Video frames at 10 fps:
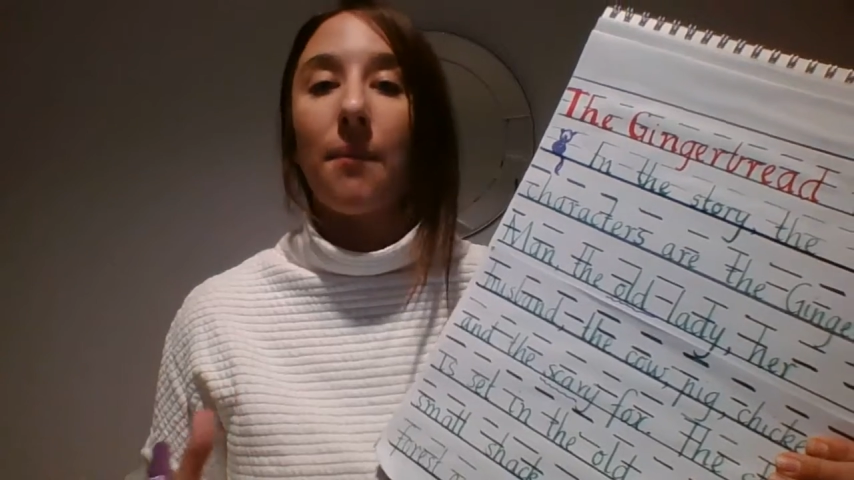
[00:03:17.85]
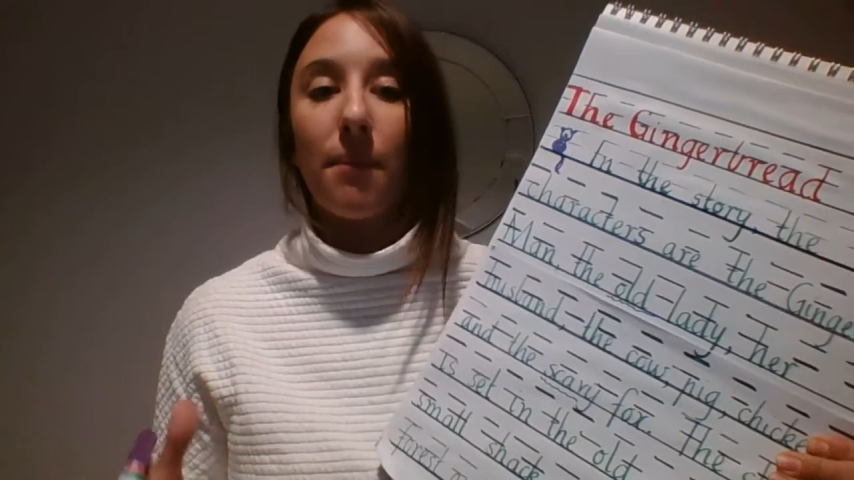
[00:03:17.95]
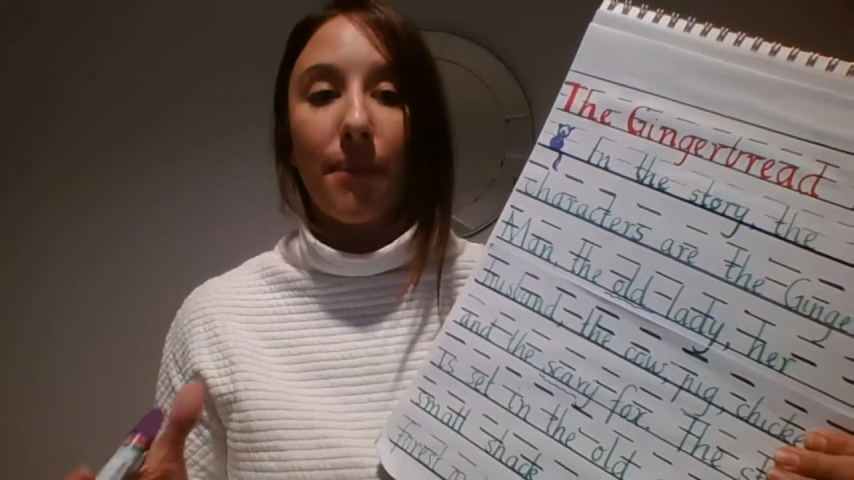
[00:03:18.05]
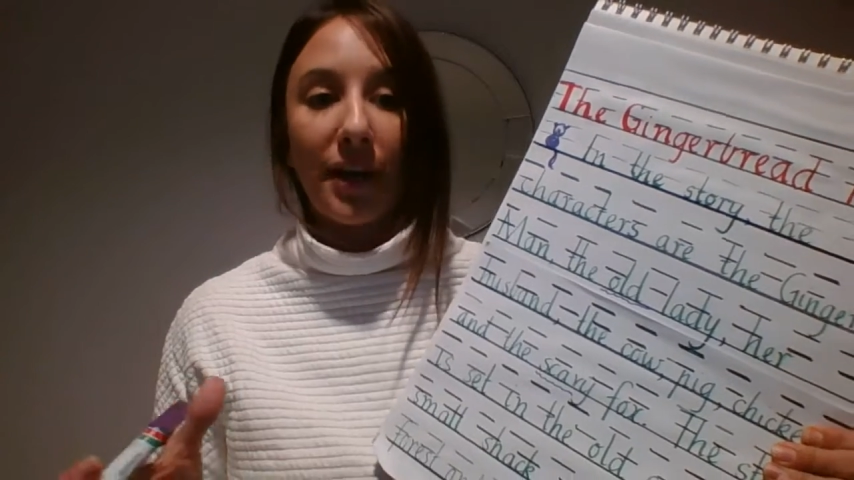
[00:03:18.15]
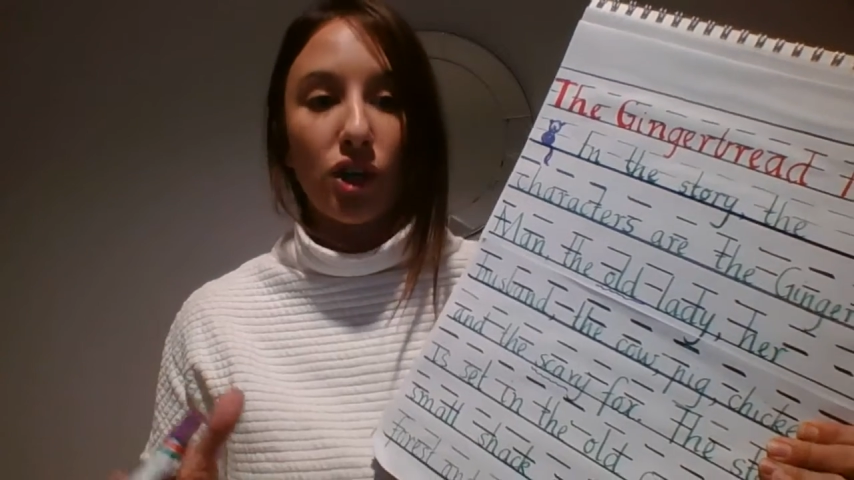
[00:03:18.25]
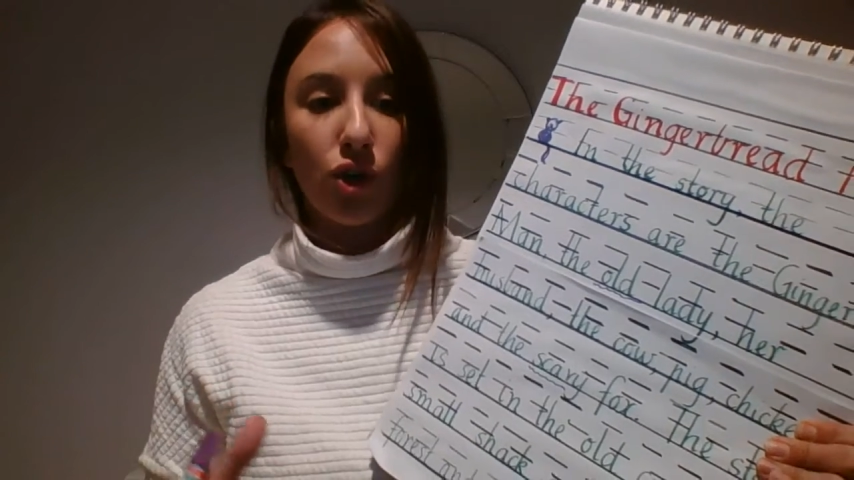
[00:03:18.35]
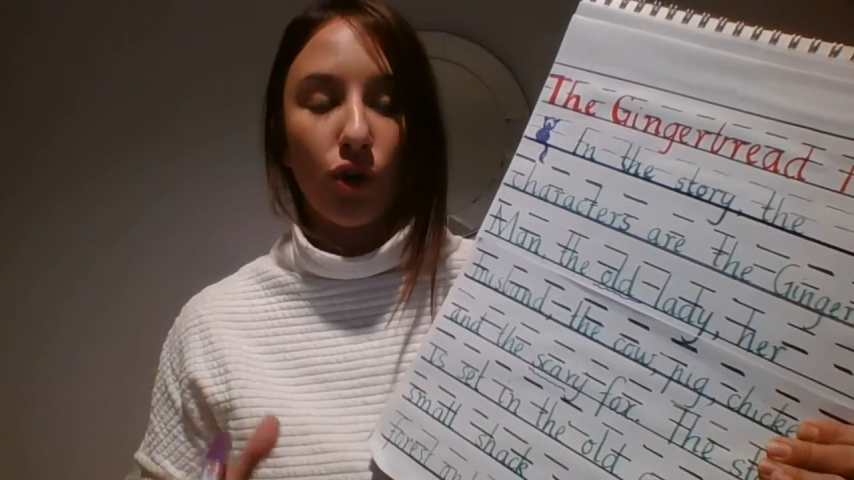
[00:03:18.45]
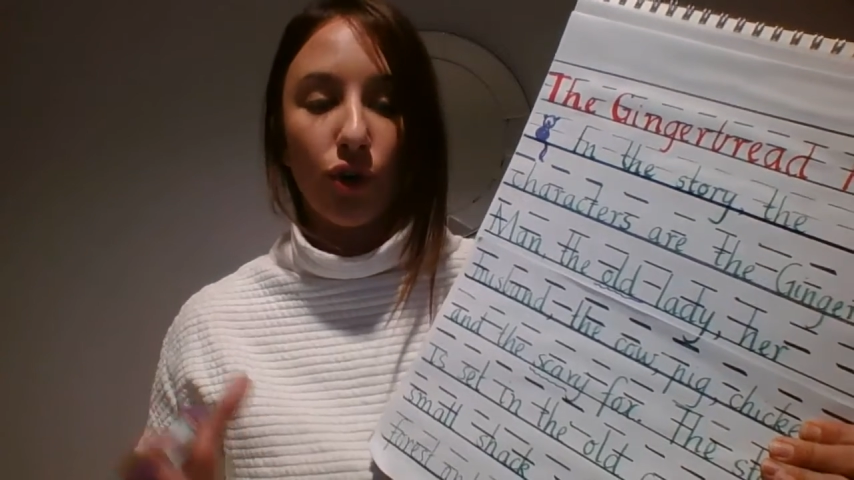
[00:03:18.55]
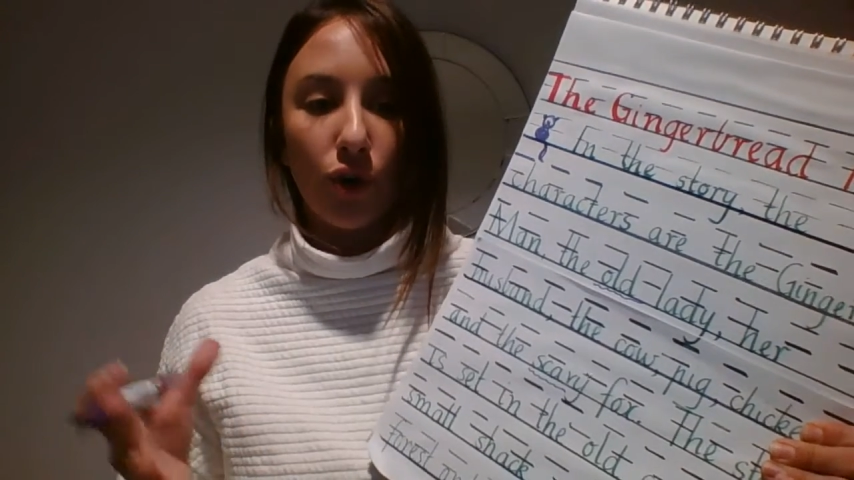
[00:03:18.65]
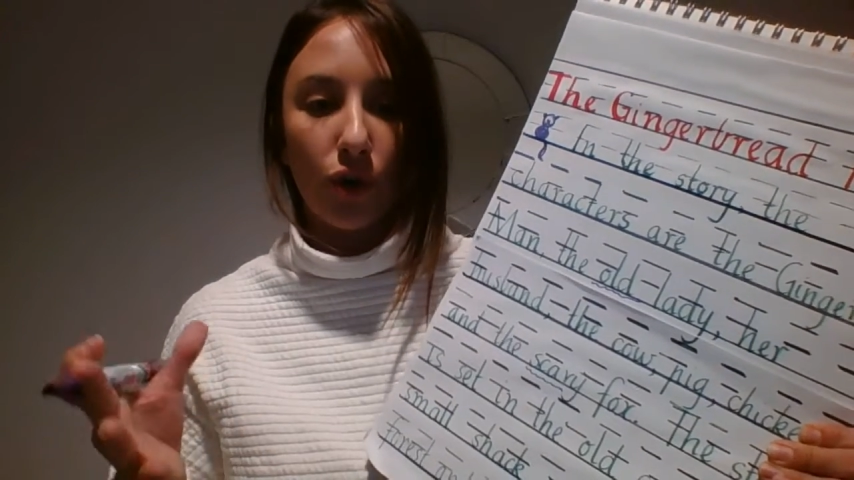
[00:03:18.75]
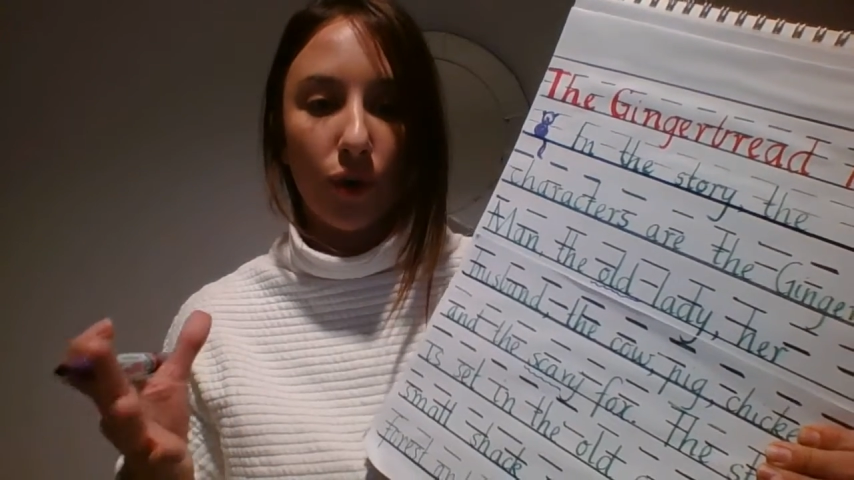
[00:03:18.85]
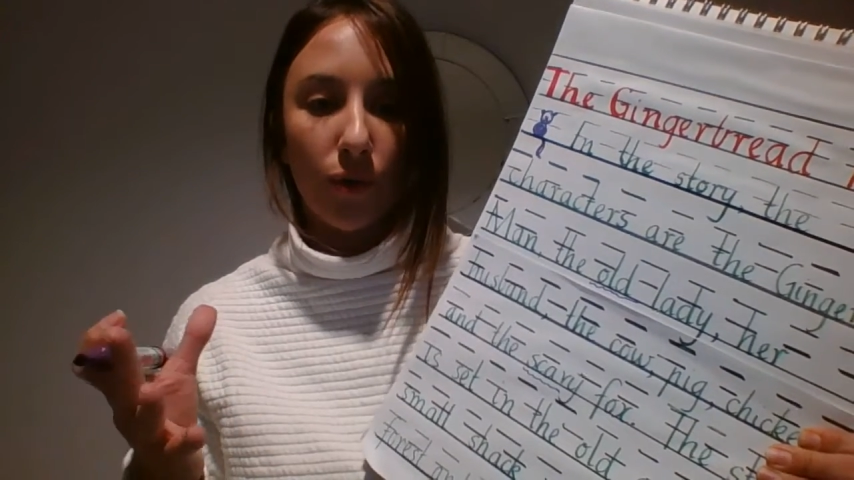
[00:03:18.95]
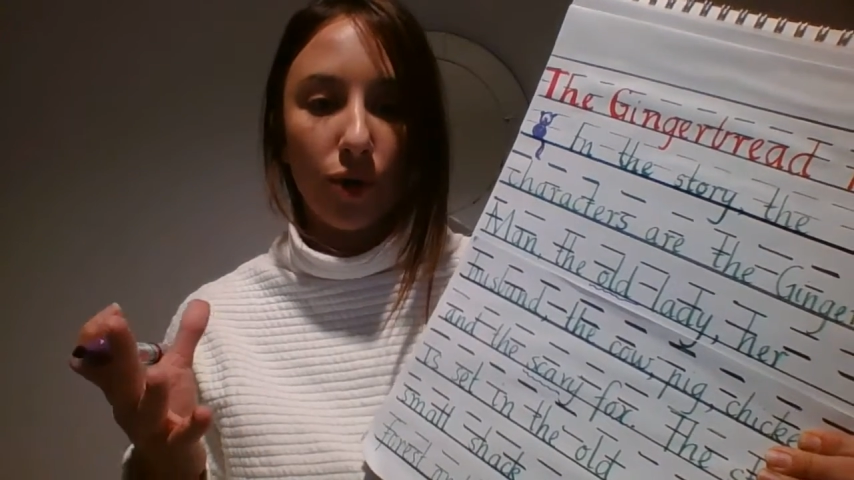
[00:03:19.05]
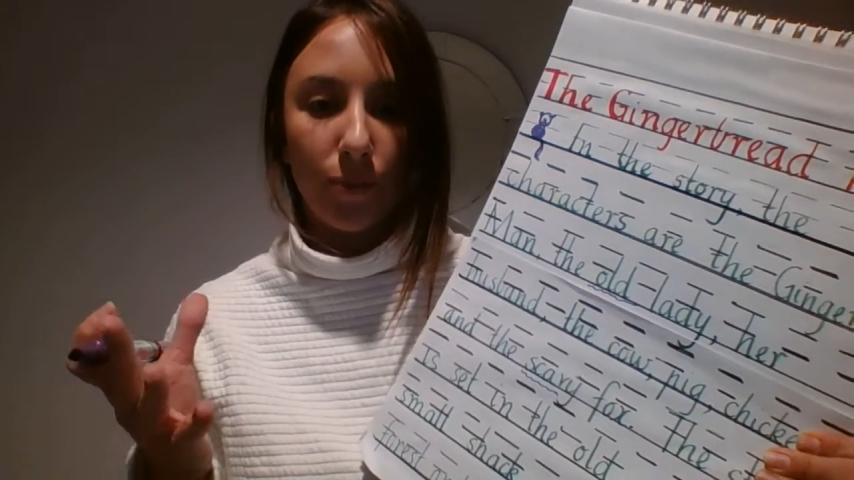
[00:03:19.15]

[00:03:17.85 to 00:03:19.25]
make sure your